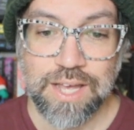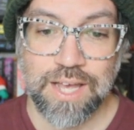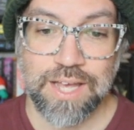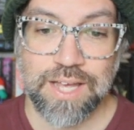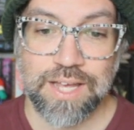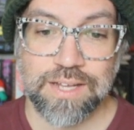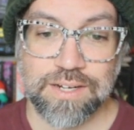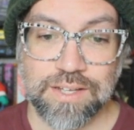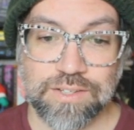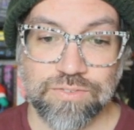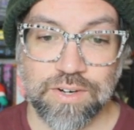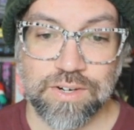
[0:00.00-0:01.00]
And
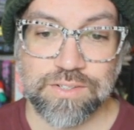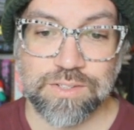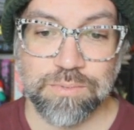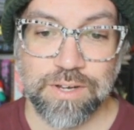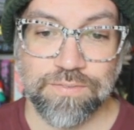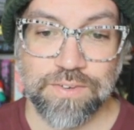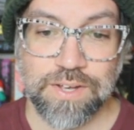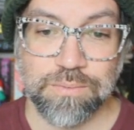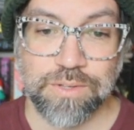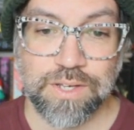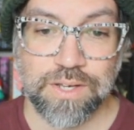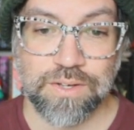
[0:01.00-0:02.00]
as far as the bear
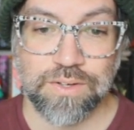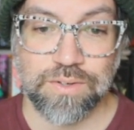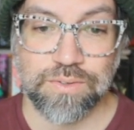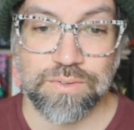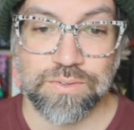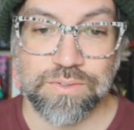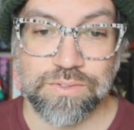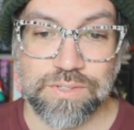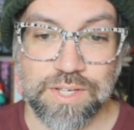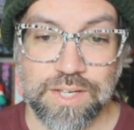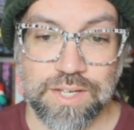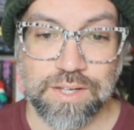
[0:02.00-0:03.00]
family goes,
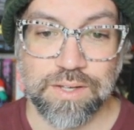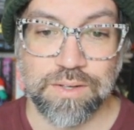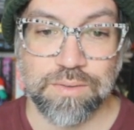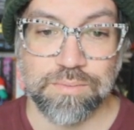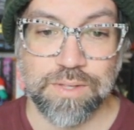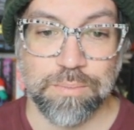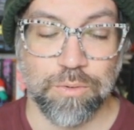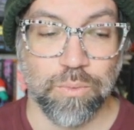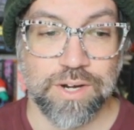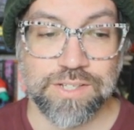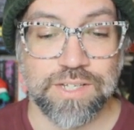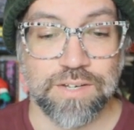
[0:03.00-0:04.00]
number
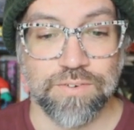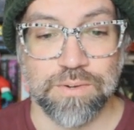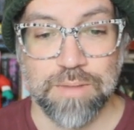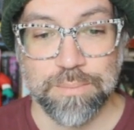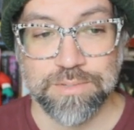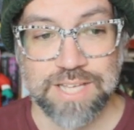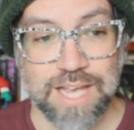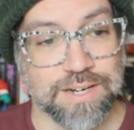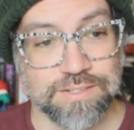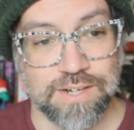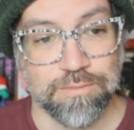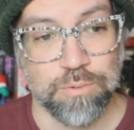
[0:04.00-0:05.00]
1 is different. Mama's hat
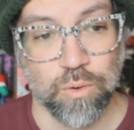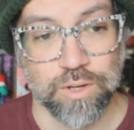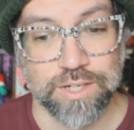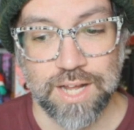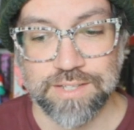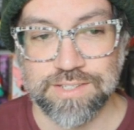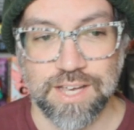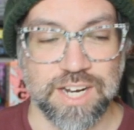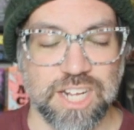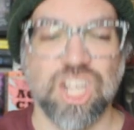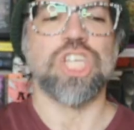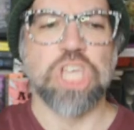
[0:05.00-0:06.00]
doesn't have polka dots on it.